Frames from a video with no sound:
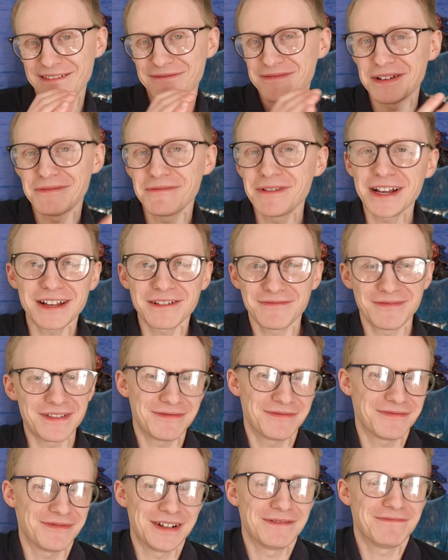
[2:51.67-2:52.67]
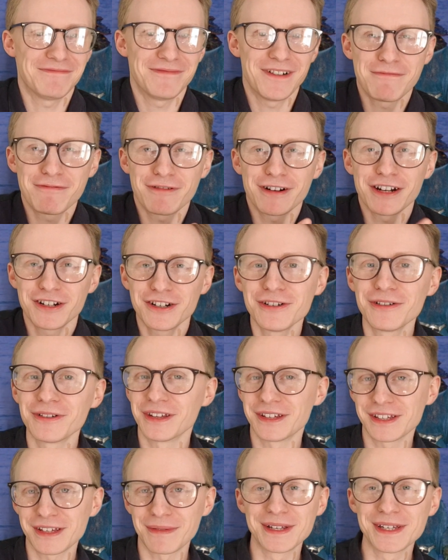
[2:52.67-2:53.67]
we're pretty sure
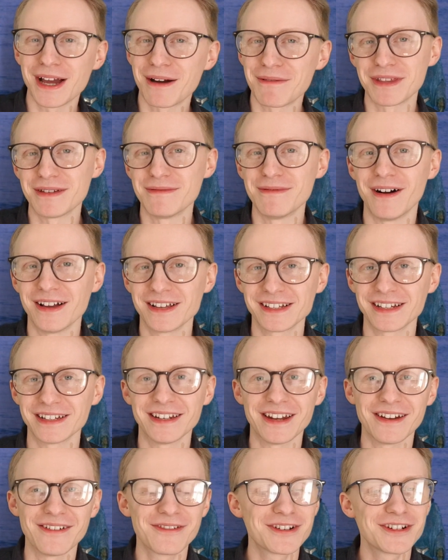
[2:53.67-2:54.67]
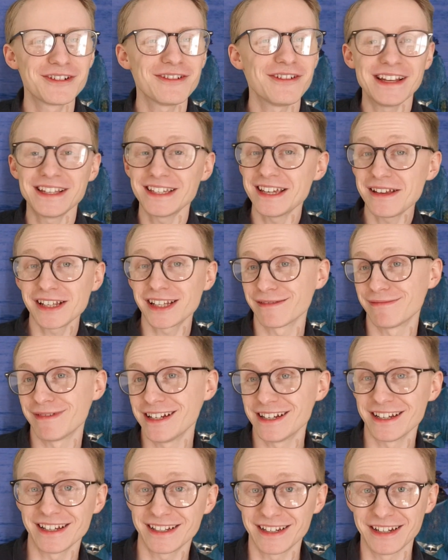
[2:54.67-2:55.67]
that something's up with the Master. You know, sure, he seems to be
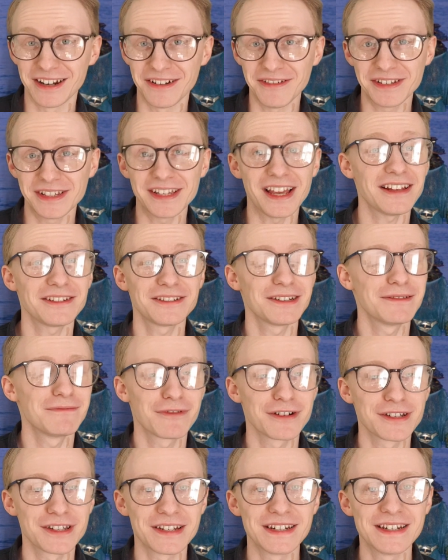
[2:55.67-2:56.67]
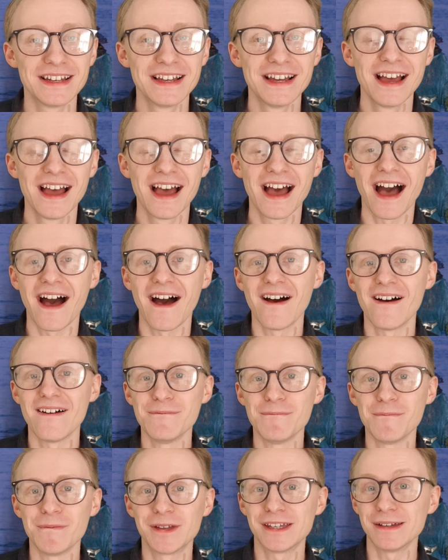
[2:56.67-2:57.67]
just, you know, settled in prison,
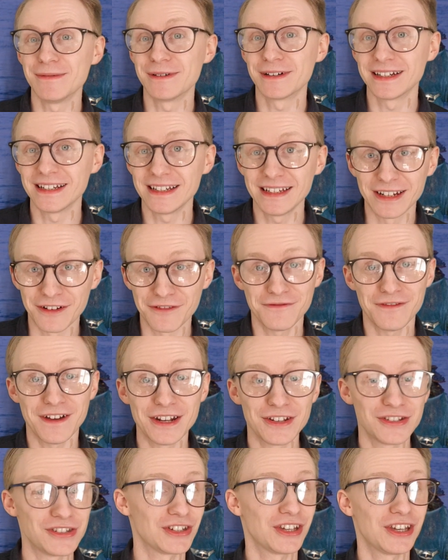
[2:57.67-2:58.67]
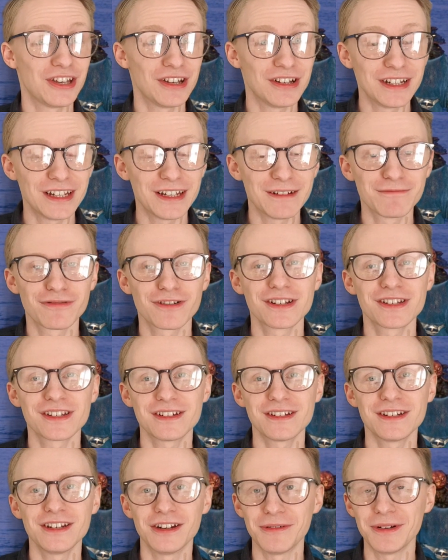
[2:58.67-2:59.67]
seemingly, you know, fairly securely in
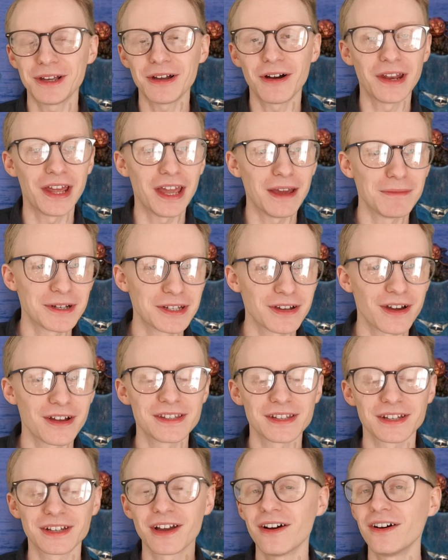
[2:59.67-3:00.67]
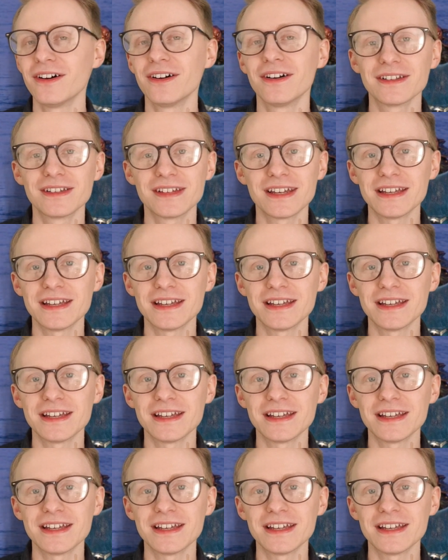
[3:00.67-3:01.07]
prison. You know, he can't hypnotise the guards.